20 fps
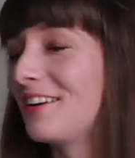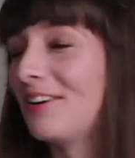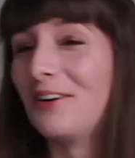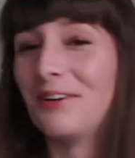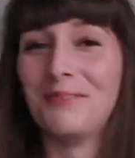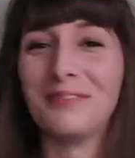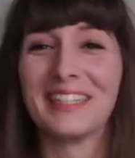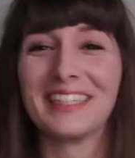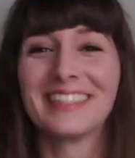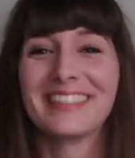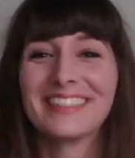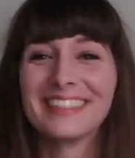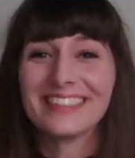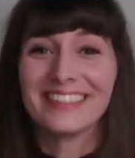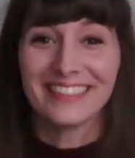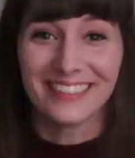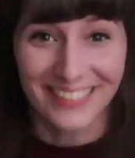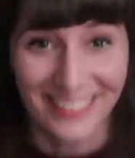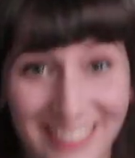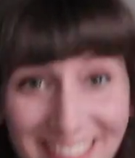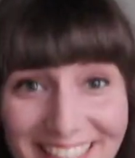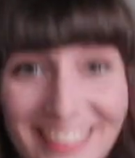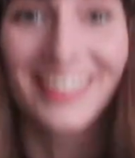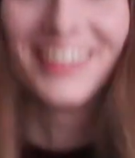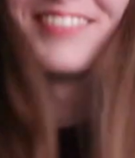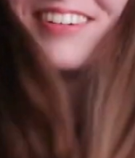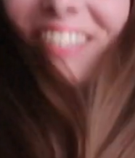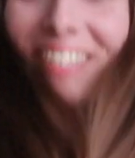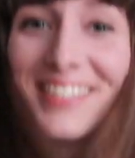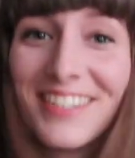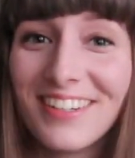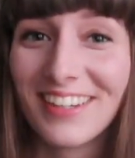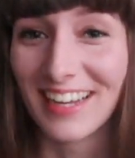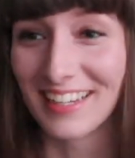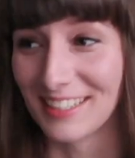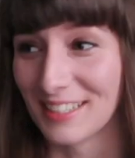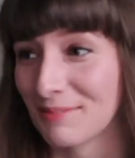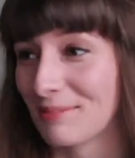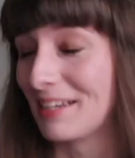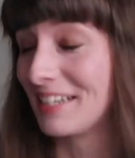Oh my god, I can't wait to show you
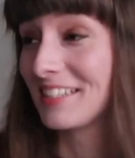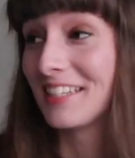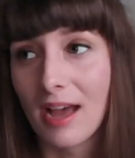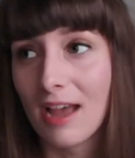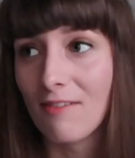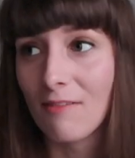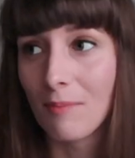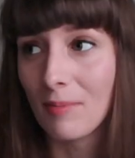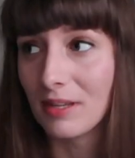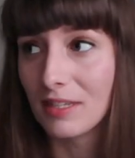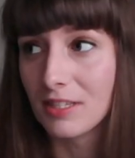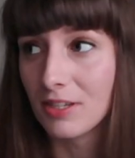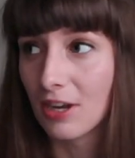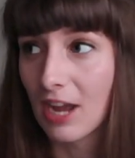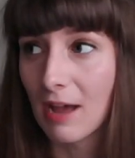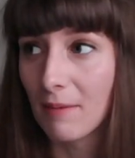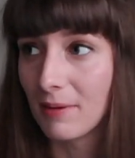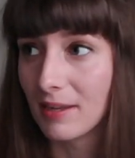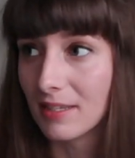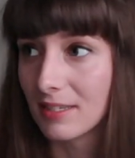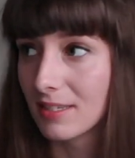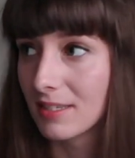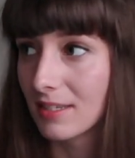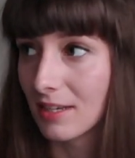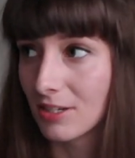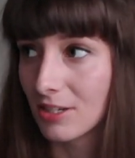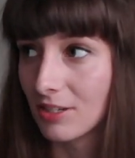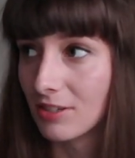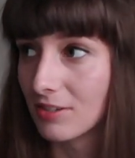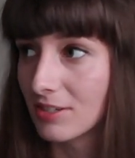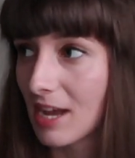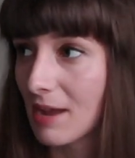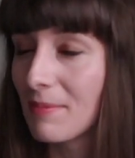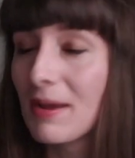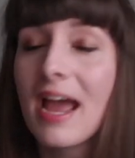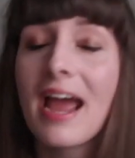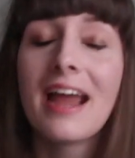guys this place. I haven't been so happy in such a long time.